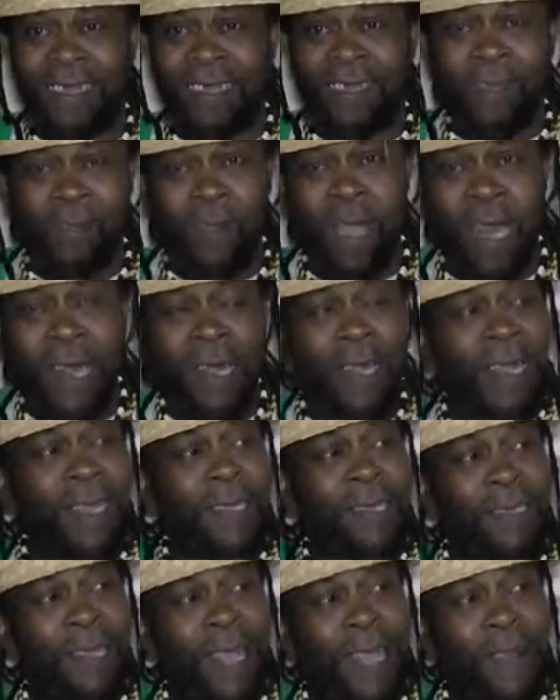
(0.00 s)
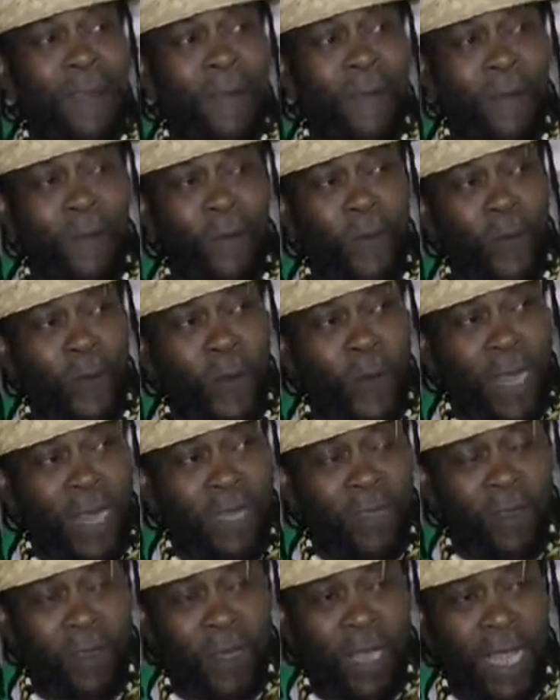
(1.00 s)
You understand, you know, so
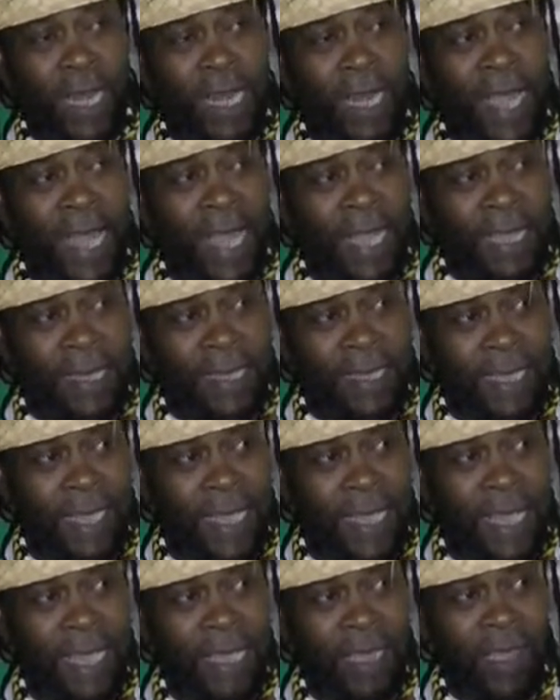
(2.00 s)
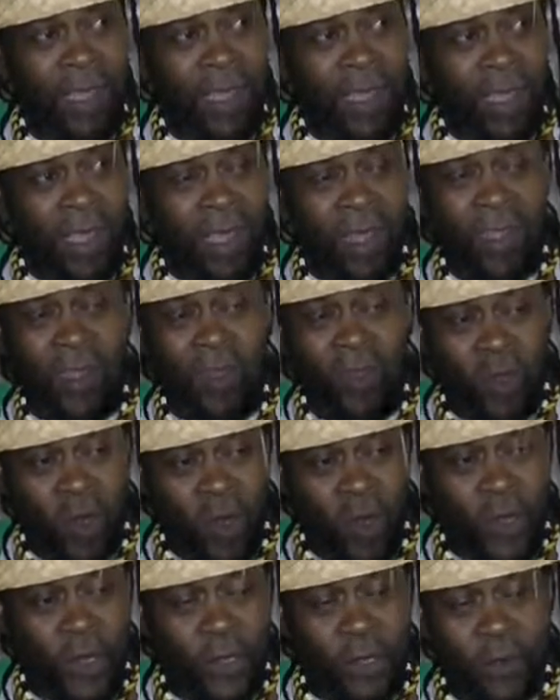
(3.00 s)
that you can, like I say, you
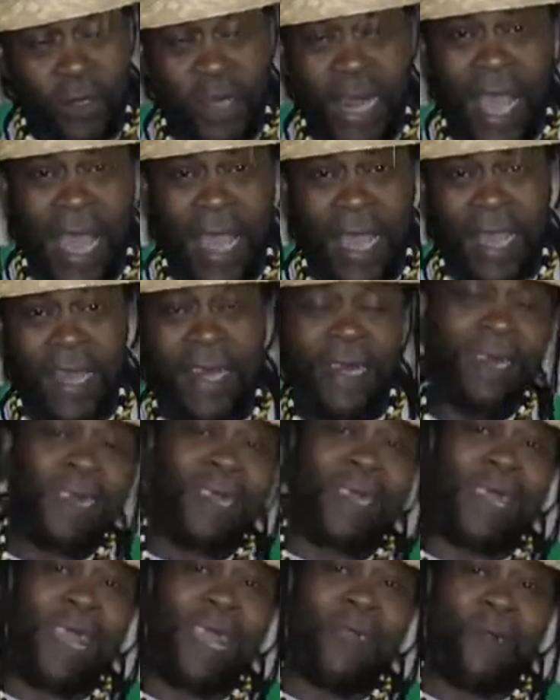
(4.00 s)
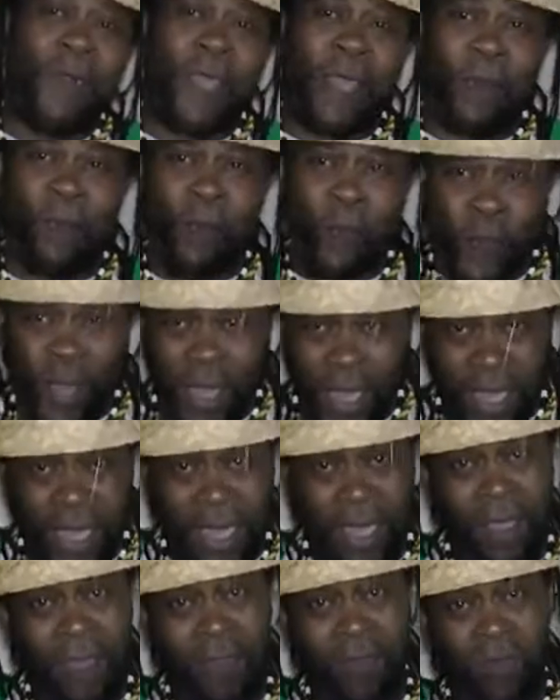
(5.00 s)
learn to die in the correct
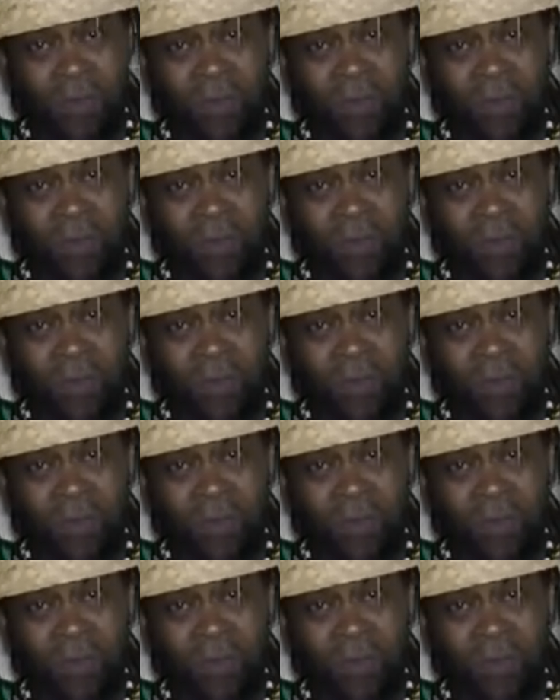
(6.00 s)
way.